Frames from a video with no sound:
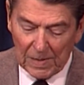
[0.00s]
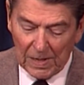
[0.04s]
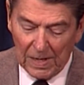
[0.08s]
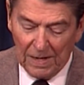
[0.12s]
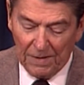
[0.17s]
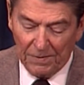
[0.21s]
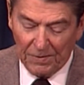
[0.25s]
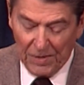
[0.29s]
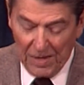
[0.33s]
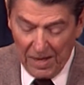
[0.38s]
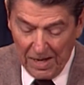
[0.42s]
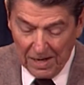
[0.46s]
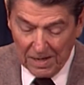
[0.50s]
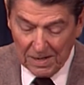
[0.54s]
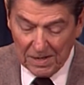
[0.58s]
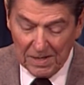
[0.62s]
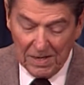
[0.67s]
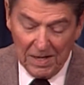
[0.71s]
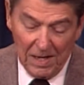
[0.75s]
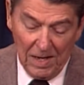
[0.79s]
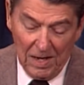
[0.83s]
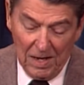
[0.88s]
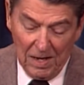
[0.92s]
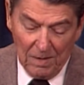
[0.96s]
And then
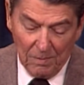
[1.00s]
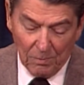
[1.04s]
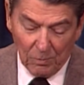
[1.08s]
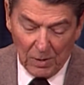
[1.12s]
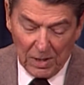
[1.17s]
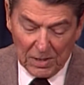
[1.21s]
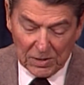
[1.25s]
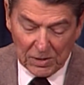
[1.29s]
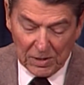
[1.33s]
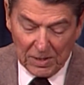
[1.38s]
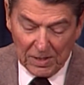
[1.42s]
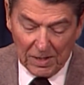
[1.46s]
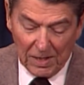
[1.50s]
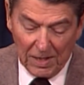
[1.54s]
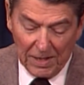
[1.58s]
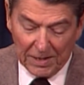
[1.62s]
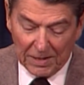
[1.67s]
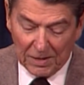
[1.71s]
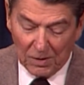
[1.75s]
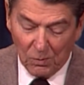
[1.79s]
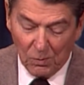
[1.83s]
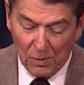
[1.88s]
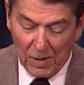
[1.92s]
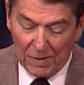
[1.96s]
President
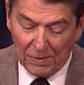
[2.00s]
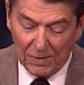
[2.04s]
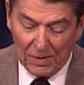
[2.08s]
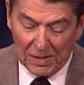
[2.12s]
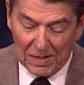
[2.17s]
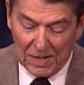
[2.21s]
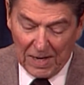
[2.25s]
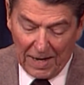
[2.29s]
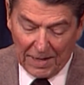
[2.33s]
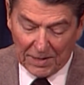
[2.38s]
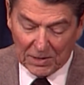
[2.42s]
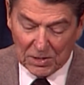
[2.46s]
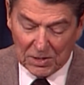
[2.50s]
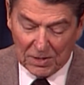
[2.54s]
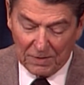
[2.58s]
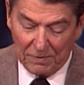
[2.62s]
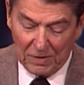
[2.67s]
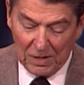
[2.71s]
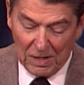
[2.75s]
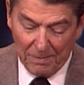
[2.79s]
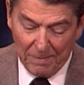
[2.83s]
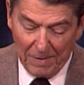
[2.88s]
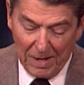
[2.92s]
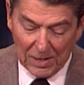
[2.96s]
Lincoln read the text of
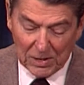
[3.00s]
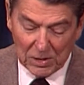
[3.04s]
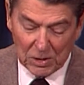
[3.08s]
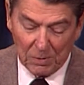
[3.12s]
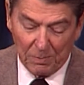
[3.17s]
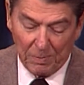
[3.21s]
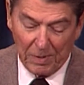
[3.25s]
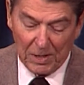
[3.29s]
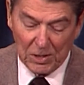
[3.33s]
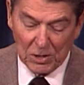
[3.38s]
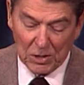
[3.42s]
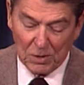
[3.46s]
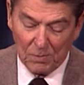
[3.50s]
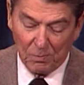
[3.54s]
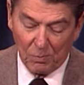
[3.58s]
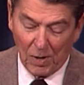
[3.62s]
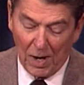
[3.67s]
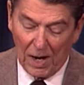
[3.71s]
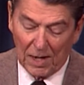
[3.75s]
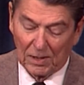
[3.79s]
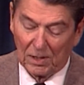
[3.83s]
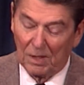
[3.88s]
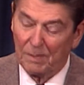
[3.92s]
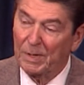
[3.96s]
the Emancipation
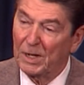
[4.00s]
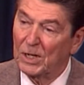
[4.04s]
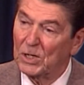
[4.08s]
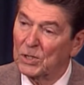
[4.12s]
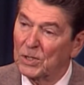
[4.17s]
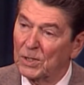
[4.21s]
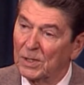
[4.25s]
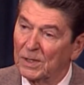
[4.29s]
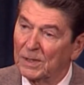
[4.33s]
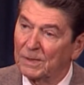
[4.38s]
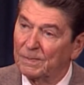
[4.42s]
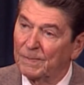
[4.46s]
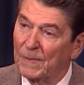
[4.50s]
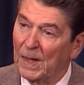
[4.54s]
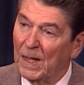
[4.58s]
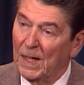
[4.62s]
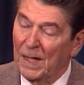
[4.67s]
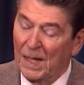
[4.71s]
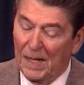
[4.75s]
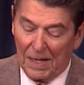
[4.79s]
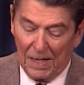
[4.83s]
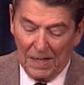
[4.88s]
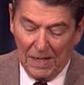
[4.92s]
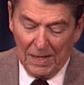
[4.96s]
Proclamation,
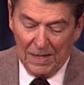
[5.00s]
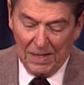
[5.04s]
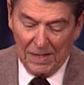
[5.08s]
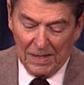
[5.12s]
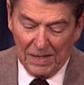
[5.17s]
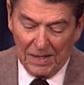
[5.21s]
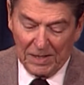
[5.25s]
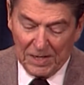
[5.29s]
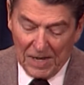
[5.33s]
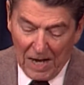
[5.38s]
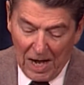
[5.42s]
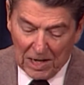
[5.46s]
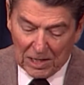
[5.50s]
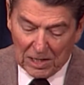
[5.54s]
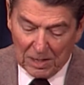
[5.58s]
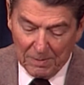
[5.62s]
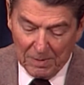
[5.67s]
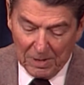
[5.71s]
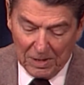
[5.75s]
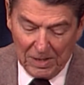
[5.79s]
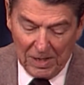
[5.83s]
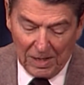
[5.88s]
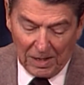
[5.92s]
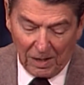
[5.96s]
a
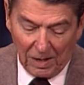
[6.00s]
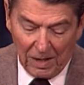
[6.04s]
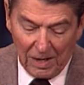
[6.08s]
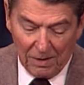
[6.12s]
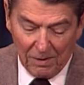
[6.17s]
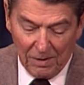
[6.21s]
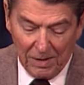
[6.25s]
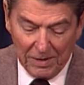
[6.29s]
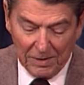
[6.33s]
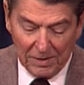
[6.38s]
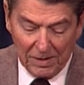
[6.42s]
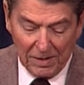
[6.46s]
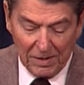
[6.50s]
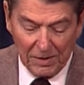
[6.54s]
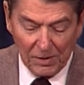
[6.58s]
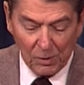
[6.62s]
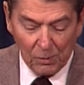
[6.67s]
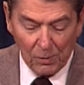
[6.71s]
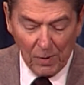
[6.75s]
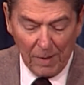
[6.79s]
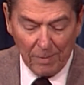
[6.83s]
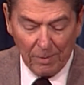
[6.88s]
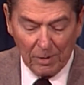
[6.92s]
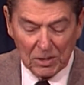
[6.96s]
document declaring that in the
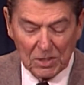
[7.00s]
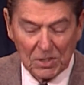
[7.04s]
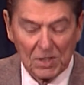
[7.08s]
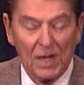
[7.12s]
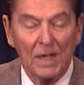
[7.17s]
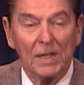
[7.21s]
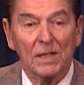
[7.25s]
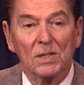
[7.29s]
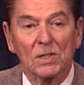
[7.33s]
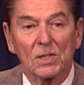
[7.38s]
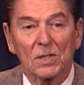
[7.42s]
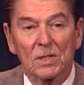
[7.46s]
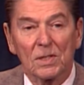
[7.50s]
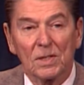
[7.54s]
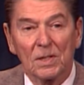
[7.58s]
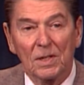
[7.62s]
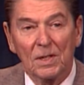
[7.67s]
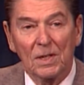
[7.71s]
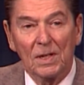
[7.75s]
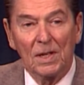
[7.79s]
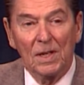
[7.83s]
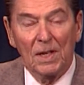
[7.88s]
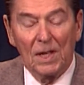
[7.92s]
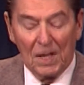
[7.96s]
rebel states,
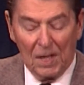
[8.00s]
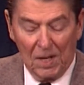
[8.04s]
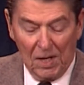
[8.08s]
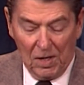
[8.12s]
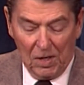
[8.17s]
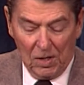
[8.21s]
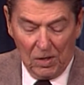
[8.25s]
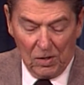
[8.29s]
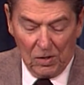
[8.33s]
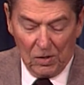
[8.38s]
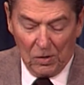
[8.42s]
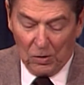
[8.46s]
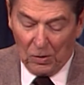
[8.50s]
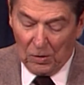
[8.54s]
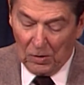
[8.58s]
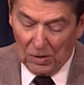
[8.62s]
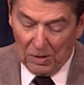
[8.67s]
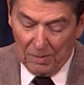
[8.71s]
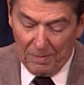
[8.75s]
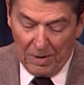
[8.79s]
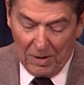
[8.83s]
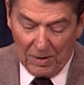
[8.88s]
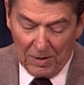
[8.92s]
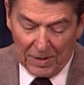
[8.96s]
all
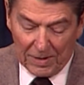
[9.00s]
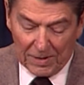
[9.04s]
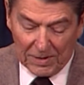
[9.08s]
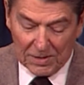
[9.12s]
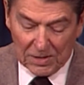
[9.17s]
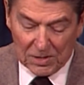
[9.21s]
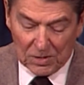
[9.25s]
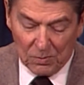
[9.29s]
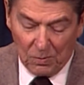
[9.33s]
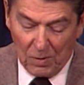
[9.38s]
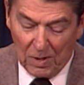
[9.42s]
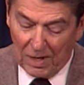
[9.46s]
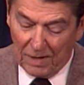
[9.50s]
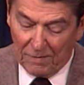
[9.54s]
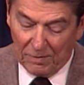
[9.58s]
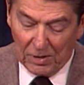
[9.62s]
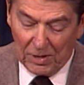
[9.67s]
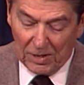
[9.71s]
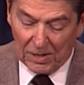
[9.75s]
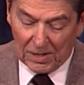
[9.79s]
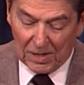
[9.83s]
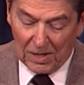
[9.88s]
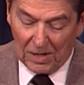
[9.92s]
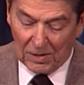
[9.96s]
Americans, whatever
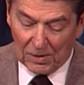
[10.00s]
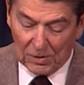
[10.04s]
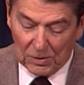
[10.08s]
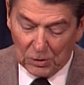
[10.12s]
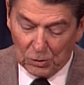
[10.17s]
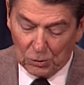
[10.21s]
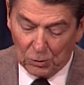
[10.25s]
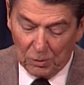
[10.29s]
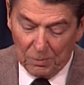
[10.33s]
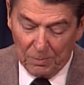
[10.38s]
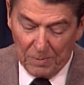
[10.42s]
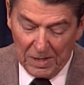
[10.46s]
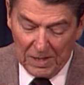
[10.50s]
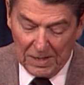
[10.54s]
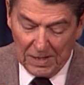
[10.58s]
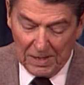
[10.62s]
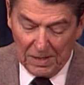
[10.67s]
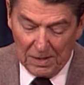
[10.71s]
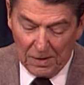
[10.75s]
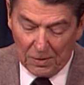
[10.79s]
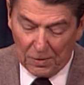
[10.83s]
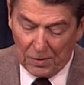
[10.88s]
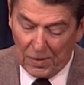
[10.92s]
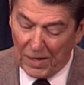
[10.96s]
their color, should
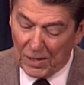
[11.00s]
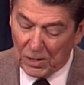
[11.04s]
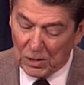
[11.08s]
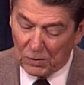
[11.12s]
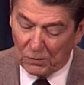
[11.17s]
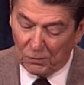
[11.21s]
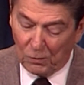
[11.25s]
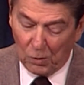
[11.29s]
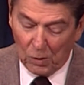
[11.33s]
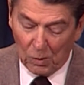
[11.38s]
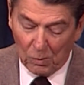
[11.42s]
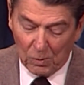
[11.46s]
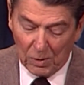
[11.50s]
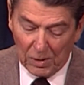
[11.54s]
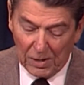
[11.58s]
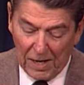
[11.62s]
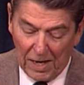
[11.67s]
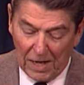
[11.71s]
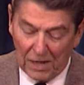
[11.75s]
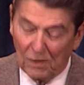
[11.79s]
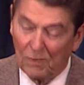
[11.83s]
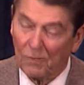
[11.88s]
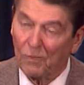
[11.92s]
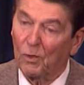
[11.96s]
be, thenceforward
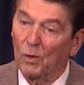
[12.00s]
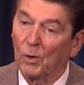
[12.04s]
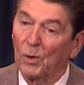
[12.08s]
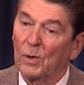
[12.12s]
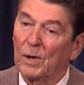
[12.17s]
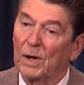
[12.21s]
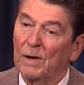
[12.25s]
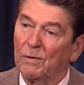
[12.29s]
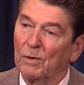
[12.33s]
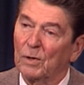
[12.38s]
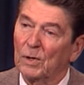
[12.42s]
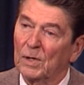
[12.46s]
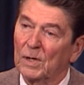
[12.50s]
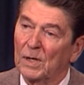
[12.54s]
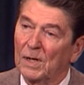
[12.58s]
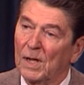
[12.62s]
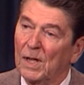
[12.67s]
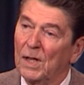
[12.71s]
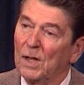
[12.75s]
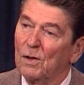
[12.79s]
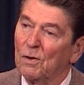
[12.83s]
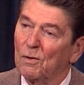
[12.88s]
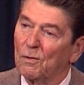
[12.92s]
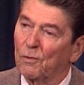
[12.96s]
and forever,
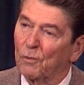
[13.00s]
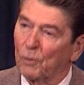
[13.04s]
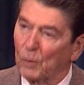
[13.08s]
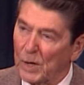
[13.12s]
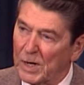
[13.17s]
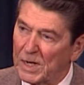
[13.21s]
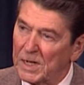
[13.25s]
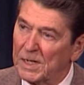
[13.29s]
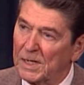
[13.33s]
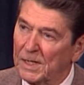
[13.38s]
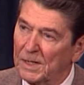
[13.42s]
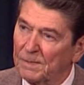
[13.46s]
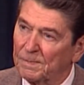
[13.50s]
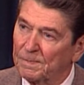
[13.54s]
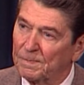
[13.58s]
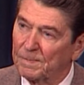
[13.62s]
free.